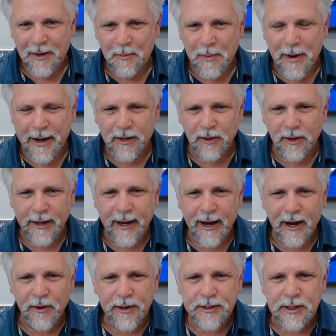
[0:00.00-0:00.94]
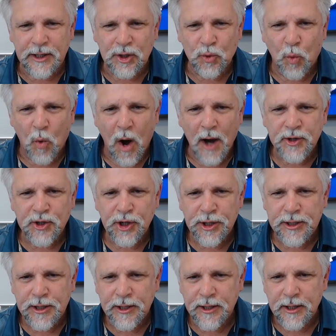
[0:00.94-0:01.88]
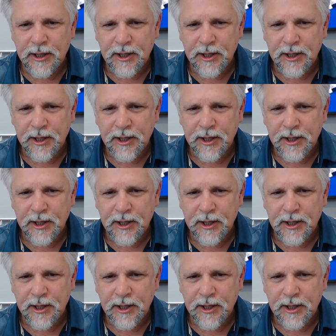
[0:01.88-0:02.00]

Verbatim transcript: Michael Harris, is Washington